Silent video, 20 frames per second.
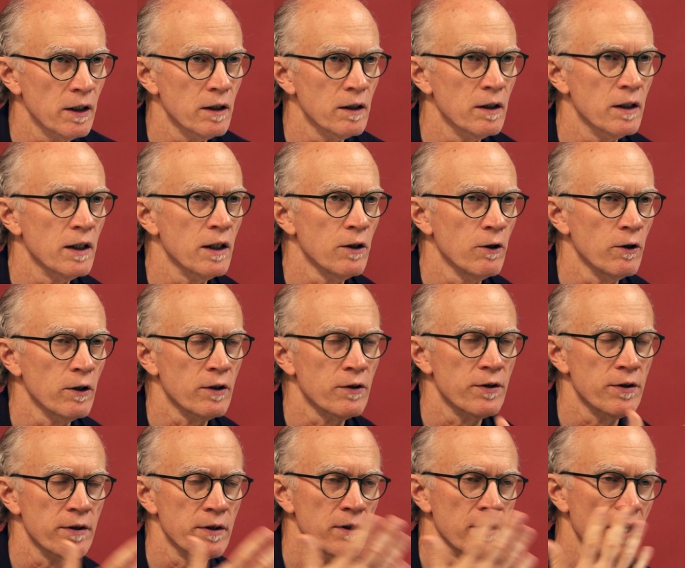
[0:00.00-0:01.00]
He
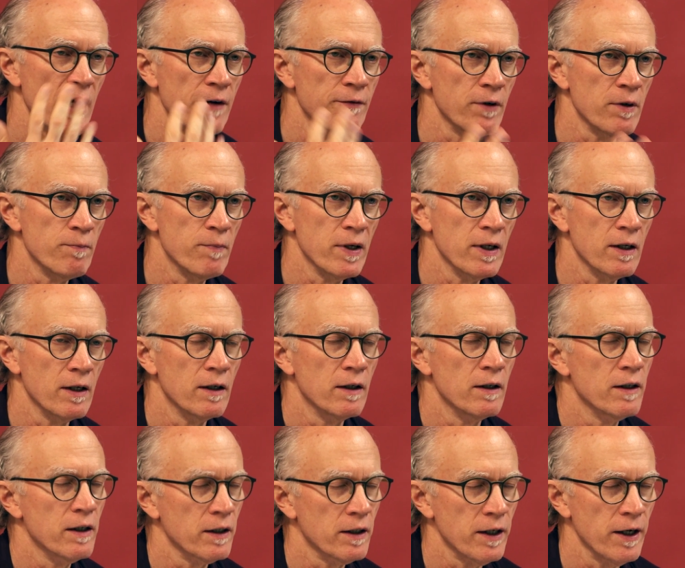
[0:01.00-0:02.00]
looks every bit
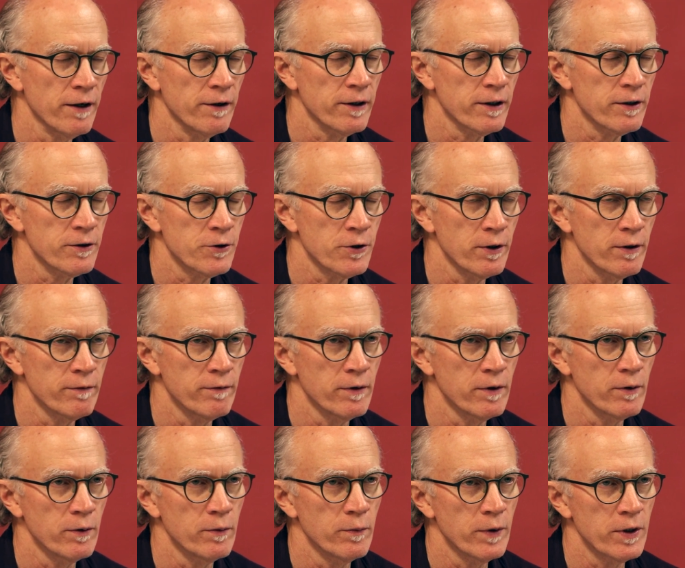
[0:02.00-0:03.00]
the caricature of
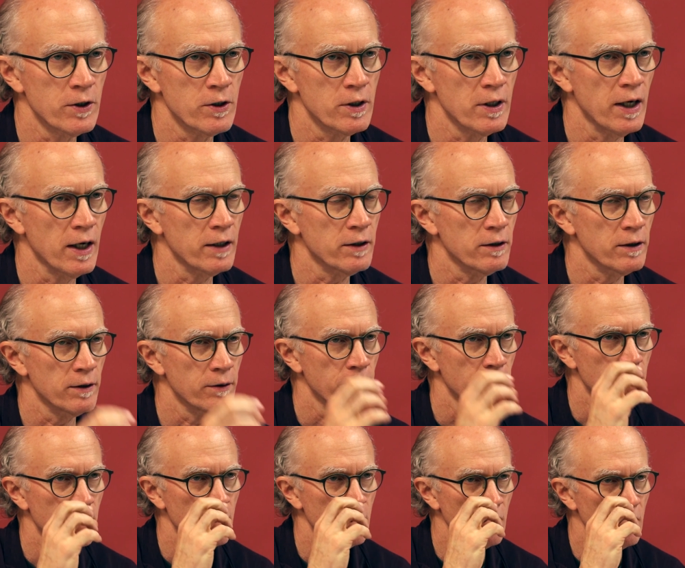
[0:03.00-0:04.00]
a witch doctor
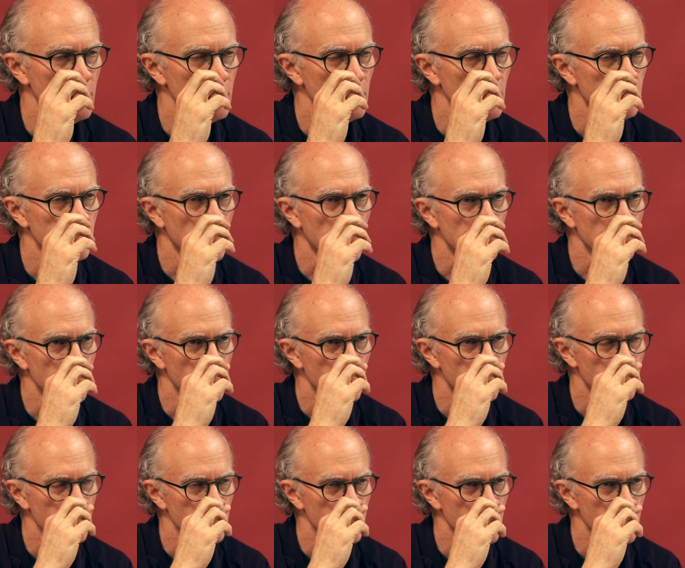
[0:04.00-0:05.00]
with a bone
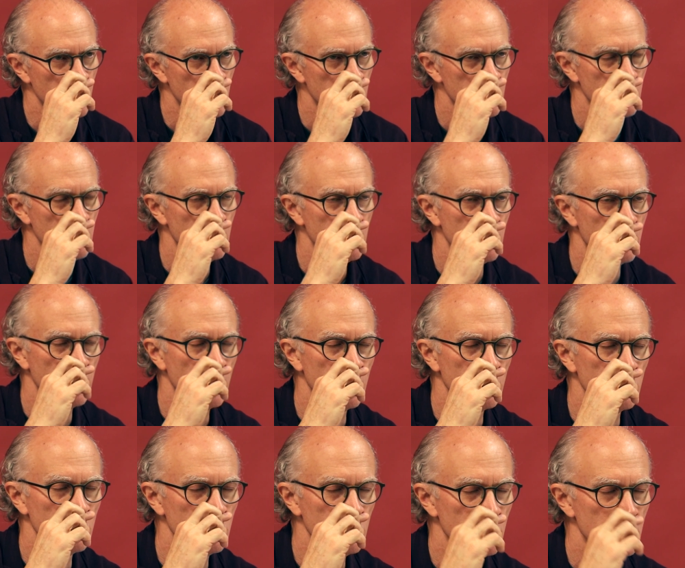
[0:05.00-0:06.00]
through the
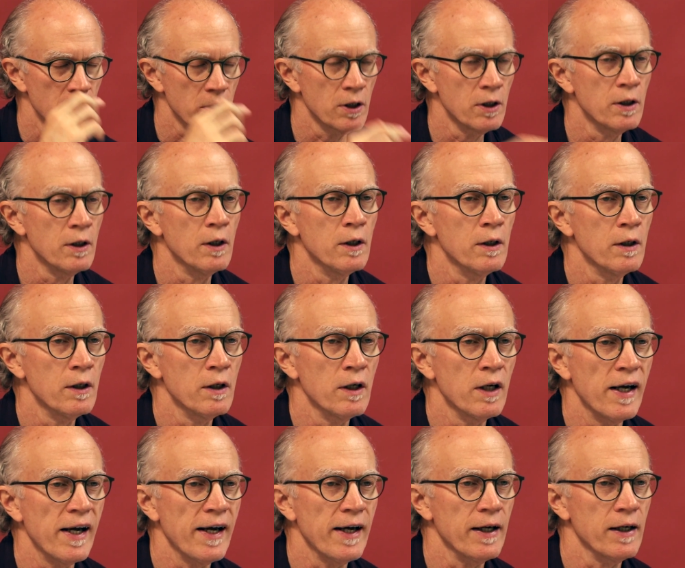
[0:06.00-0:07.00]
nose
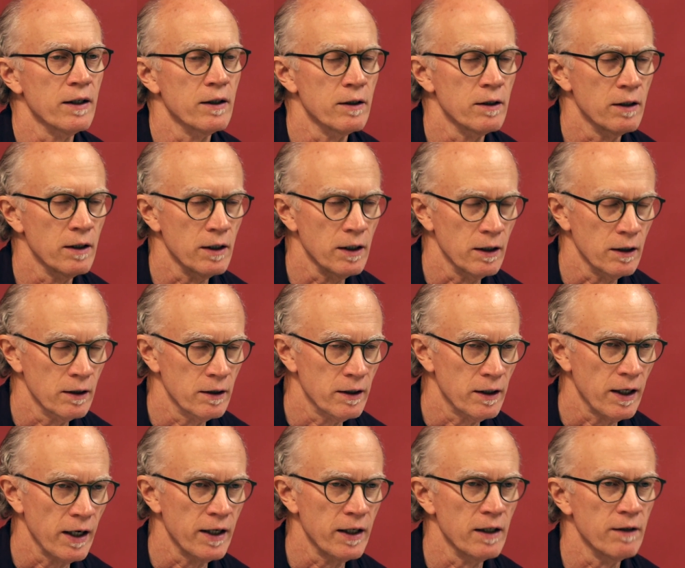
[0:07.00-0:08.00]
and
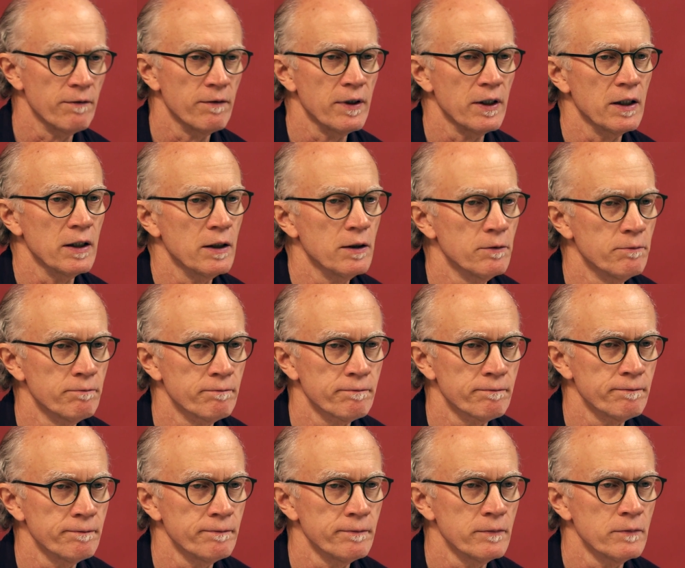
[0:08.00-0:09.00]
kind of a
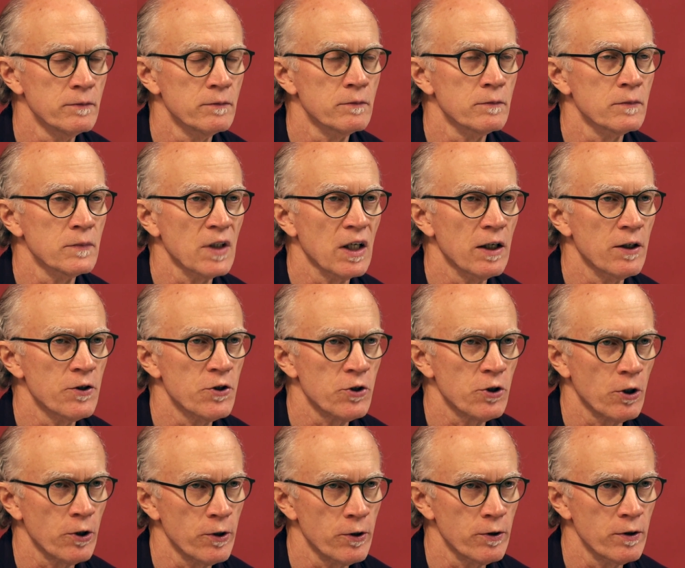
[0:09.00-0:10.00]

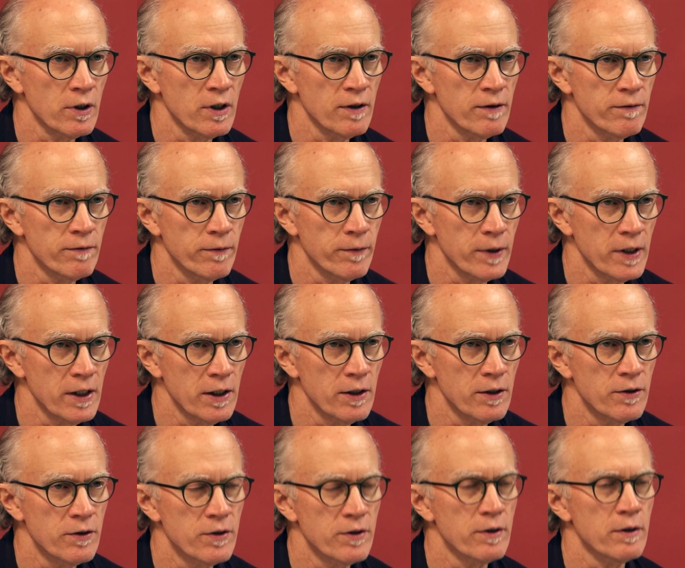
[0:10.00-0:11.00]
skirt of
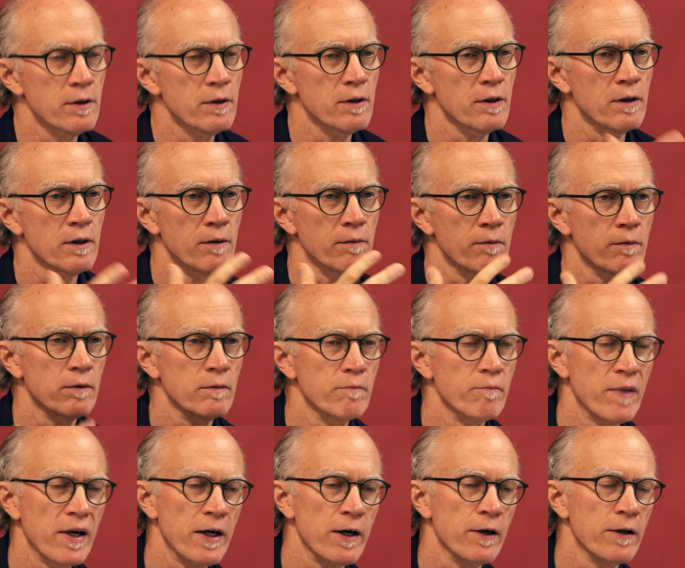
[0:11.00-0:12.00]
reeds, a
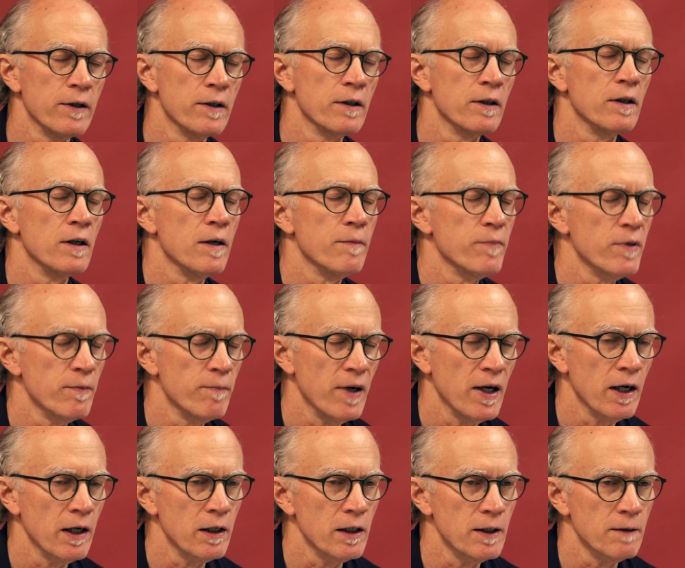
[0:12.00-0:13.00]
bare upper
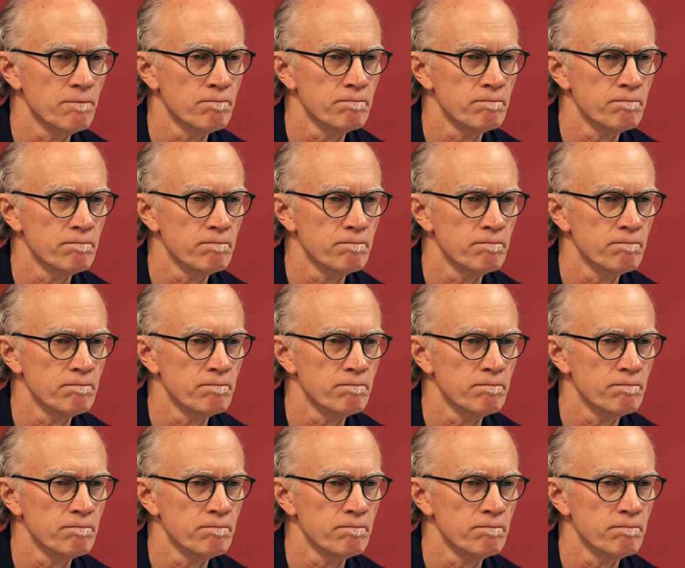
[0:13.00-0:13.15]
body.